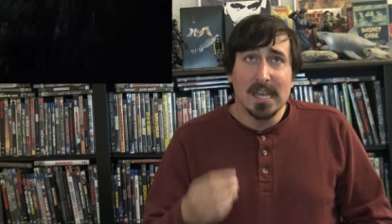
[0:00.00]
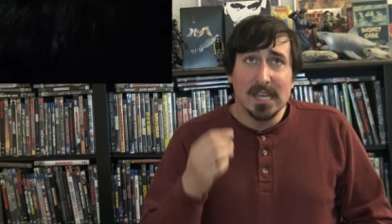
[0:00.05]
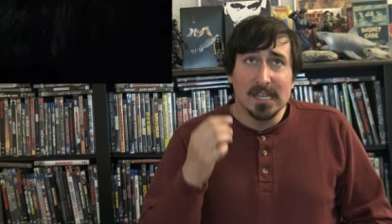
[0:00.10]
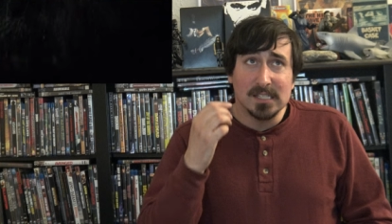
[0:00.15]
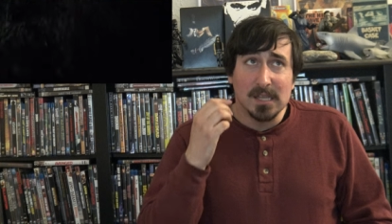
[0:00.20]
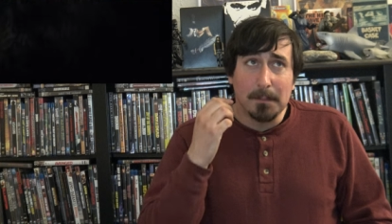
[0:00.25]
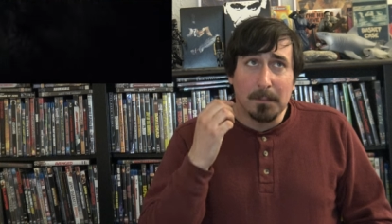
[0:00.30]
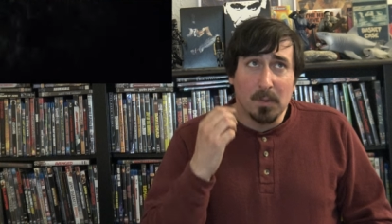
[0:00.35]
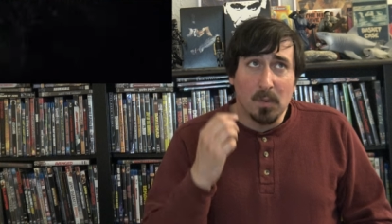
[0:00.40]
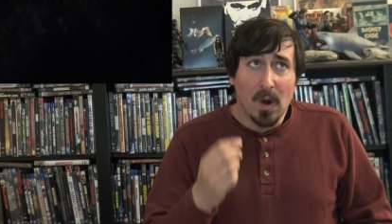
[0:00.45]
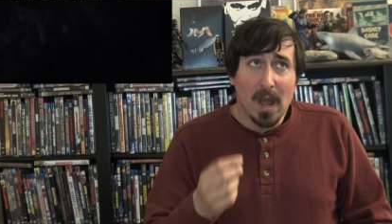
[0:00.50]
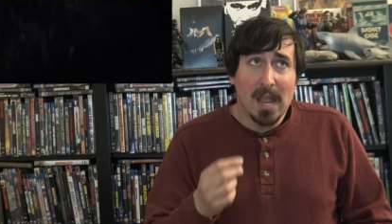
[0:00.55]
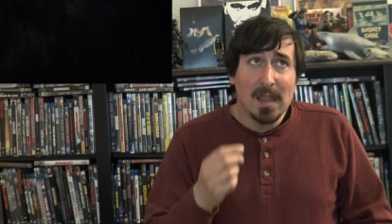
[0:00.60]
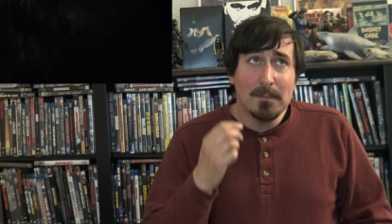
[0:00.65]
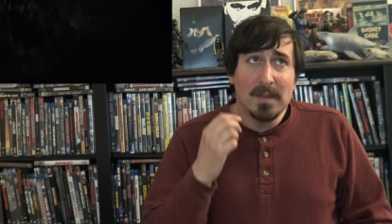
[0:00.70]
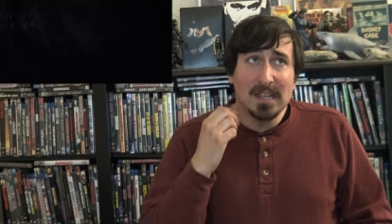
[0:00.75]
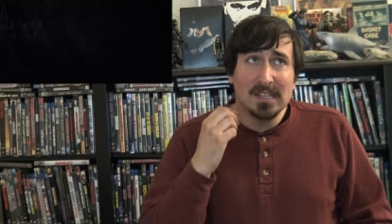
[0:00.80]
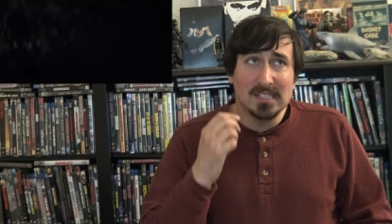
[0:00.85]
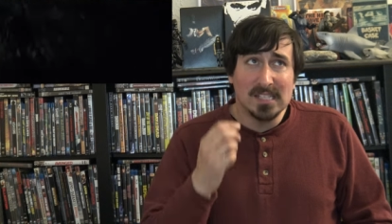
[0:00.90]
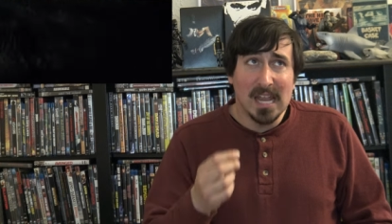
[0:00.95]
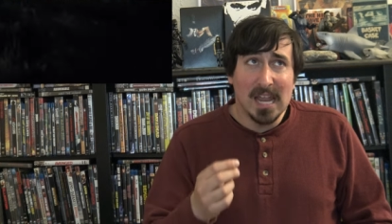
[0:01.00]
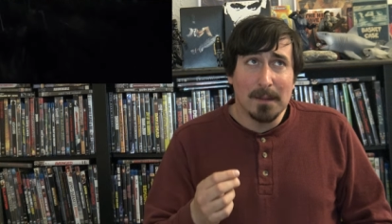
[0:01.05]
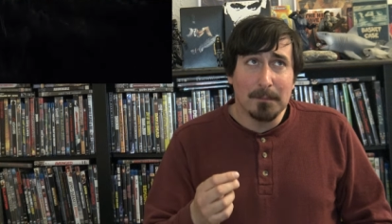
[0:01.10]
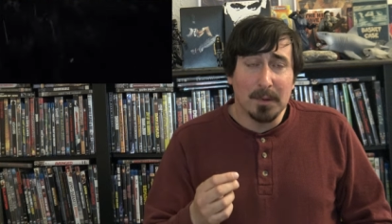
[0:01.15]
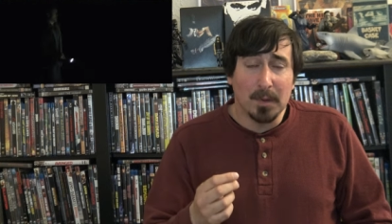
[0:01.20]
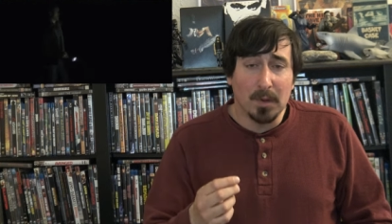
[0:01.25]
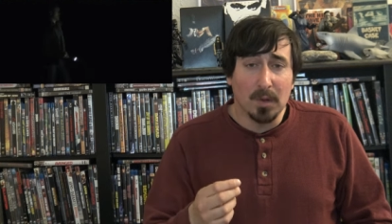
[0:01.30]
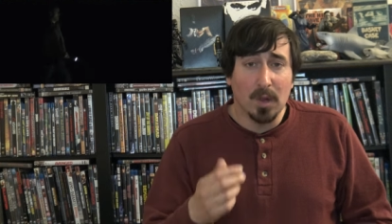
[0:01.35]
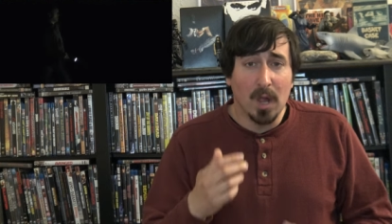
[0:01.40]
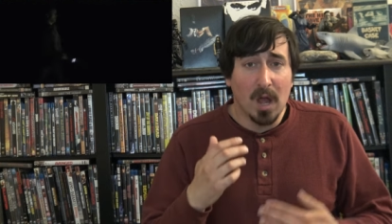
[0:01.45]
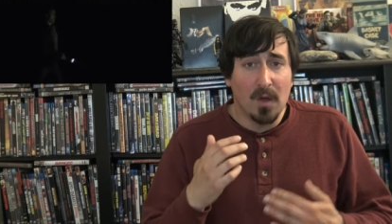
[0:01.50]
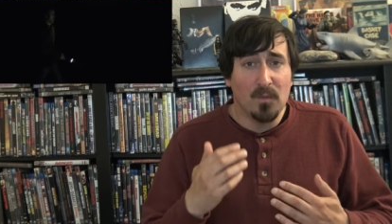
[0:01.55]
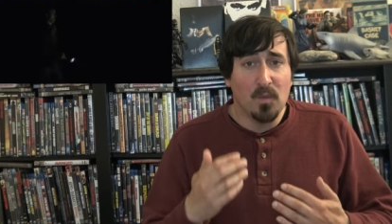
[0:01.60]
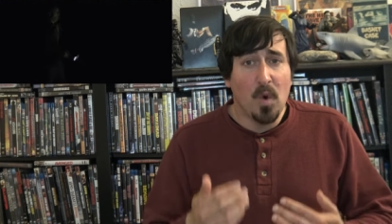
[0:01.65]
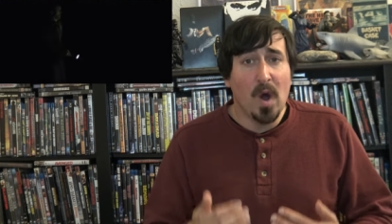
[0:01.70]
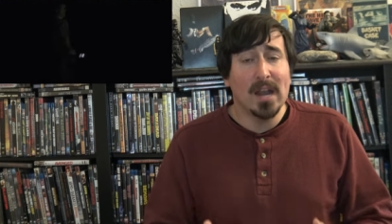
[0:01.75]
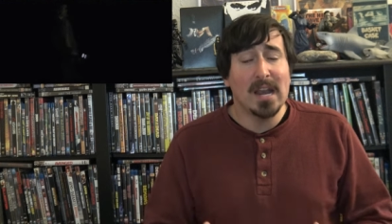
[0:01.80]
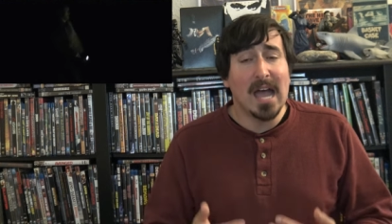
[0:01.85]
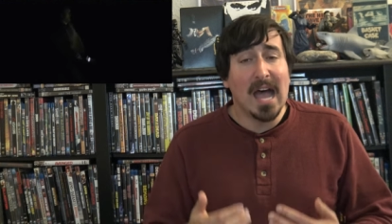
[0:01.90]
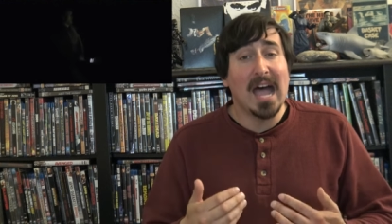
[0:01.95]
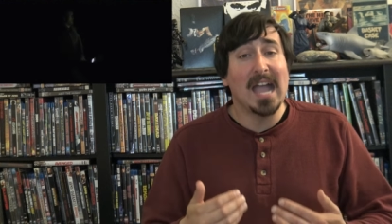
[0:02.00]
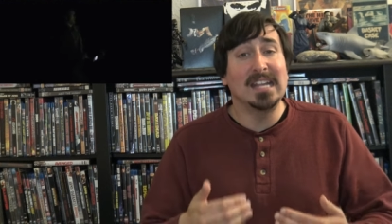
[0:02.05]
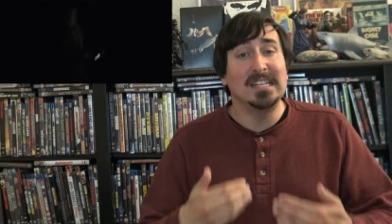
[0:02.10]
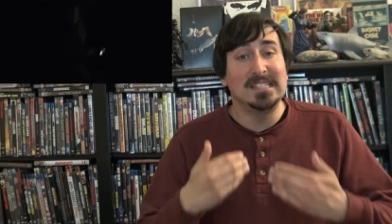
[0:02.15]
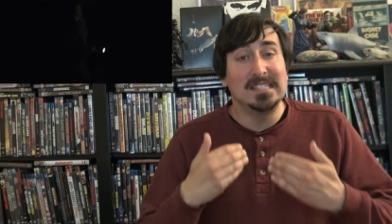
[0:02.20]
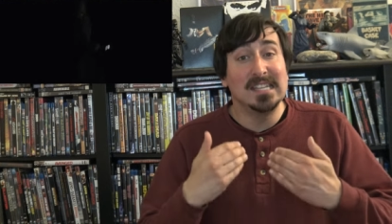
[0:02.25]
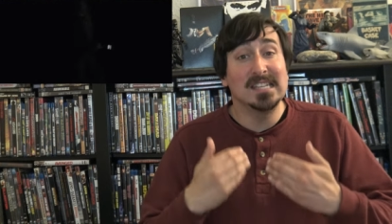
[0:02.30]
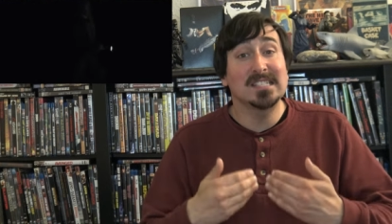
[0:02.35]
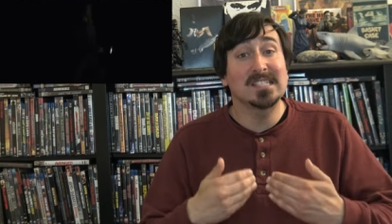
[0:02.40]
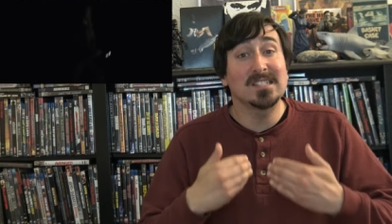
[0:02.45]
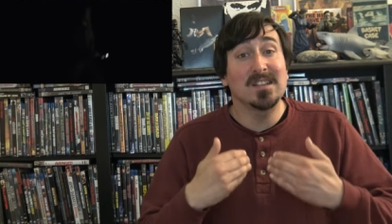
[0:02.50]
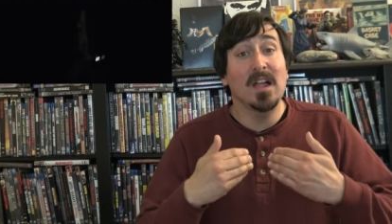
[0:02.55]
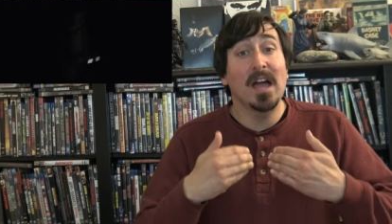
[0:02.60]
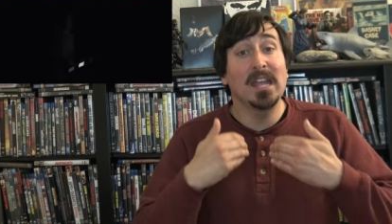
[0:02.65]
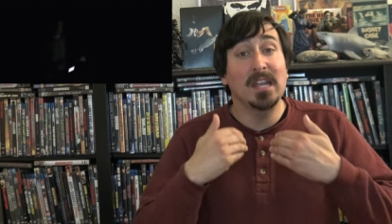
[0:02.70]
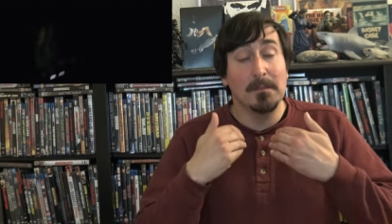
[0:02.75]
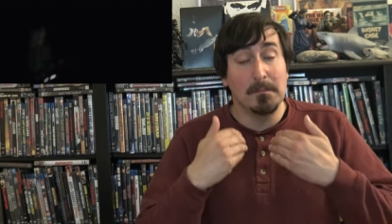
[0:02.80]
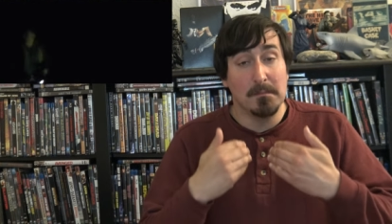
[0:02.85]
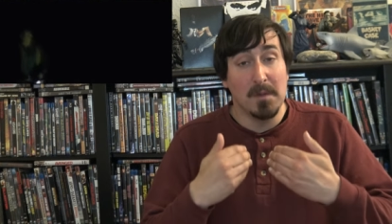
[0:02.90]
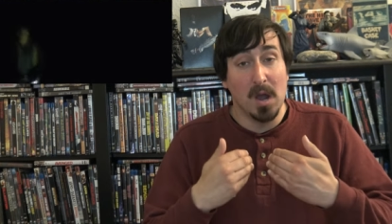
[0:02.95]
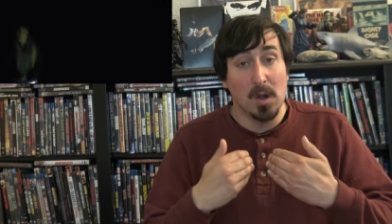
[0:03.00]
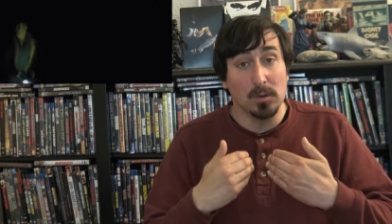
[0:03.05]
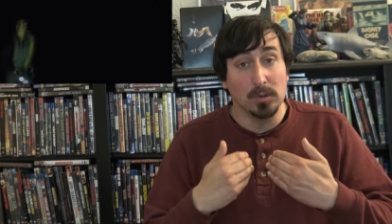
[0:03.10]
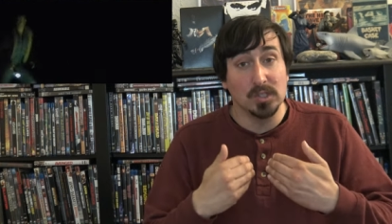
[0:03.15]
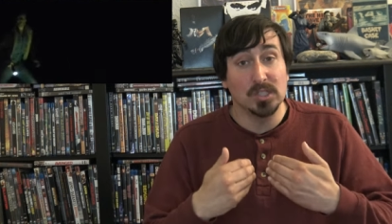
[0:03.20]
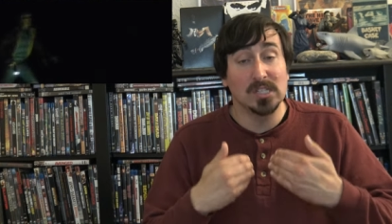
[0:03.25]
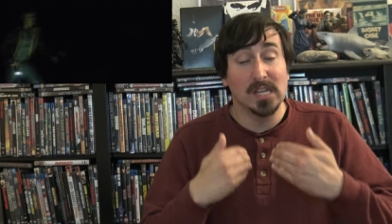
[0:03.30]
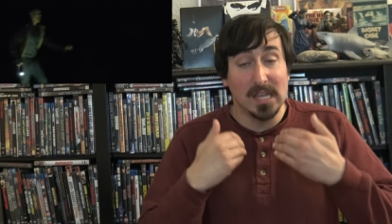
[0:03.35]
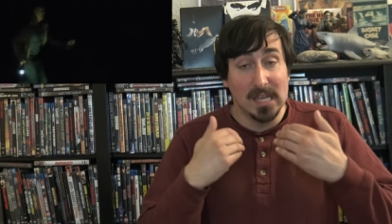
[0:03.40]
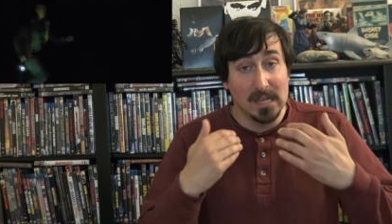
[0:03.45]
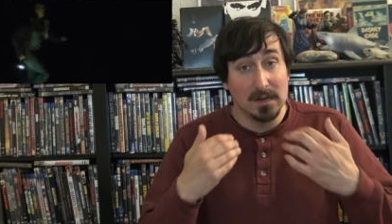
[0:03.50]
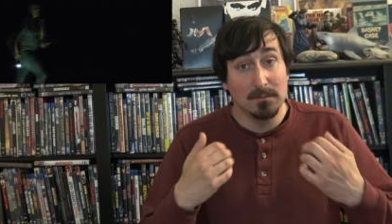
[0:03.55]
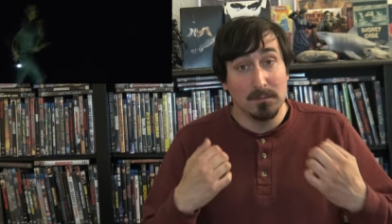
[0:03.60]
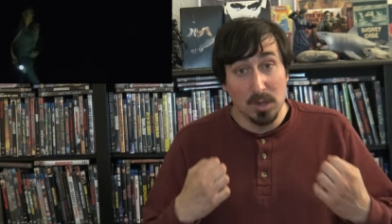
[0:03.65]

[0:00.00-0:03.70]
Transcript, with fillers: is a prime example of what I dislike most in